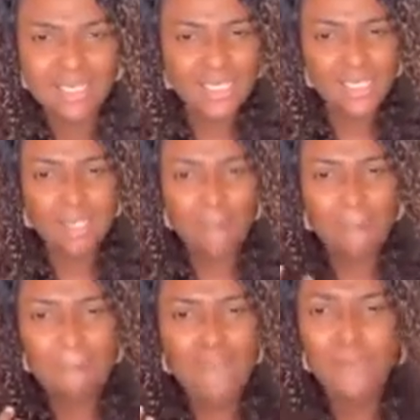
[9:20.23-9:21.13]
So
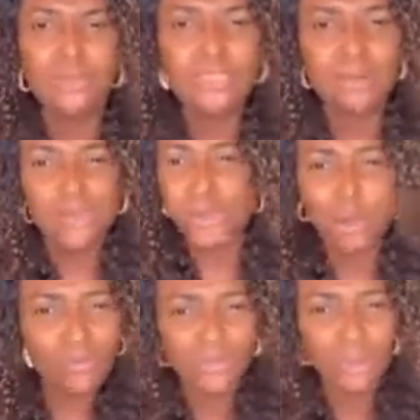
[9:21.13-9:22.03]
he noticed I was
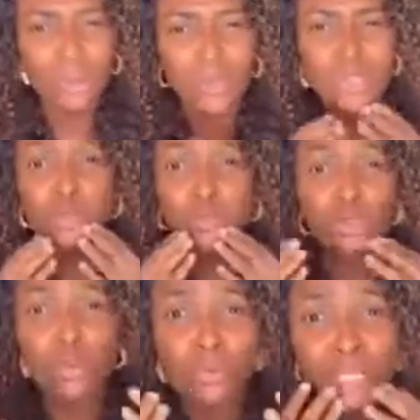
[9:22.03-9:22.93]
uncomfortable because it was
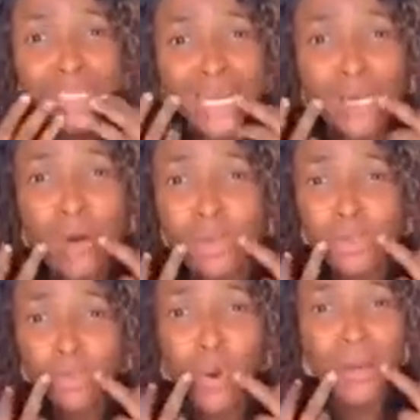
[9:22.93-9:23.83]
so big that he almost
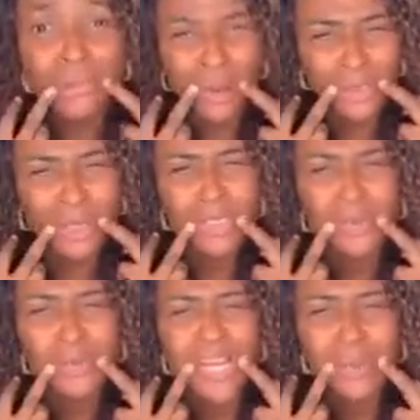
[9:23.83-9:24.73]
tore my mouth. Because I was like,
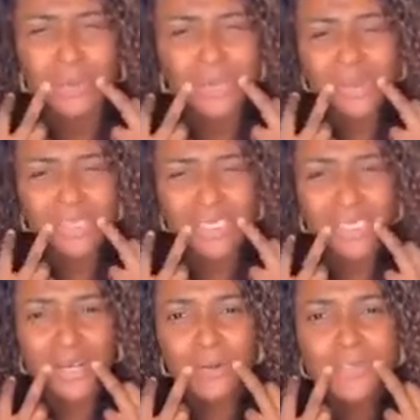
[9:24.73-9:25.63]
when he brought out the dick,
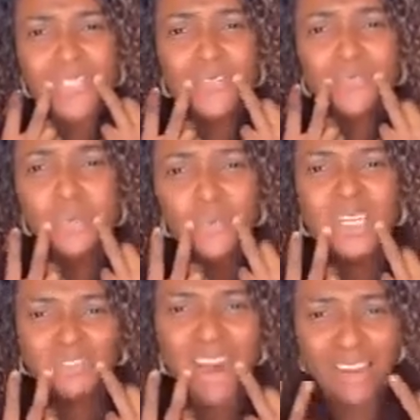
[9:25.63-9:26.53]
I was beginning to feel pain
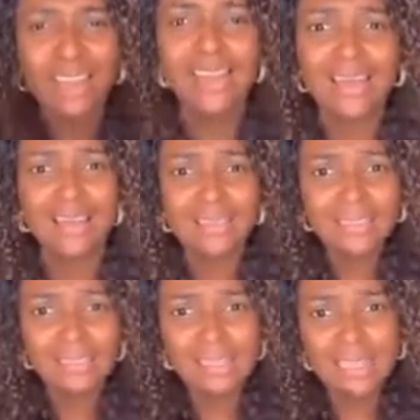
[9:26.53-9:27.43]
right here.
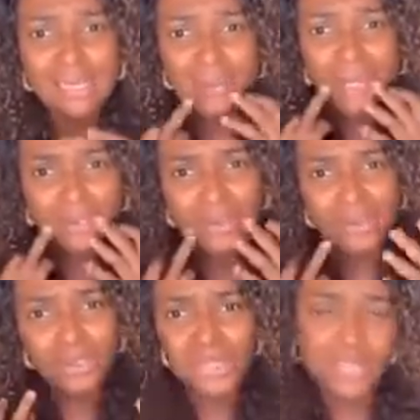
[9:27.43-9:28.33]
And I'm like, could you
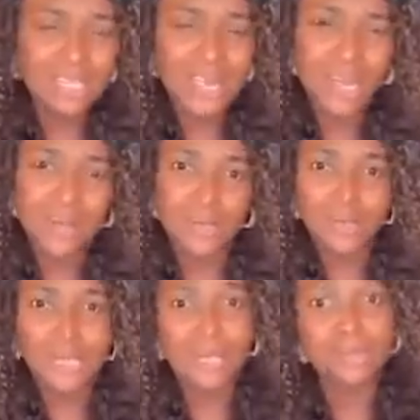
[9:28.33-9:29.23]
take this out? He was
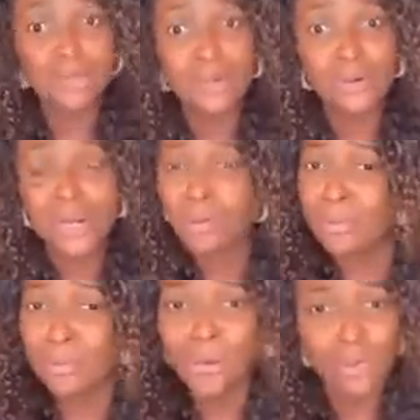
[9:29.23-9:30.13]
like, I'm sorry, I hope I'm
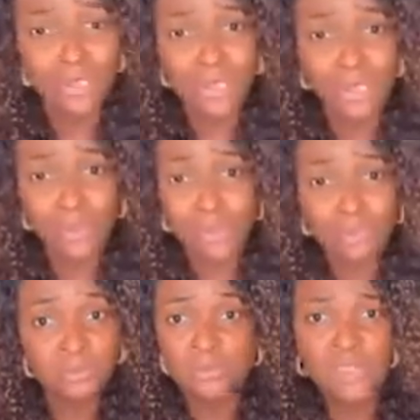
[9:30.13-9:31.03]
not hurting you.
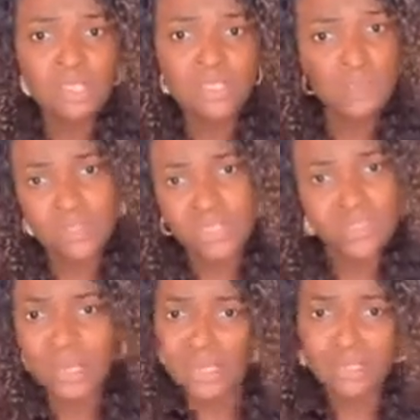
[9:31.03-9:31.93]
I said, no, it's
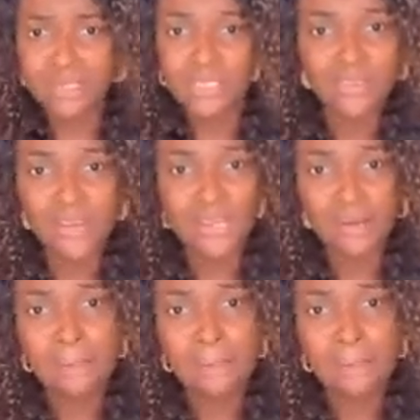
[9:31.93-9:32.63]
fine, it's fine.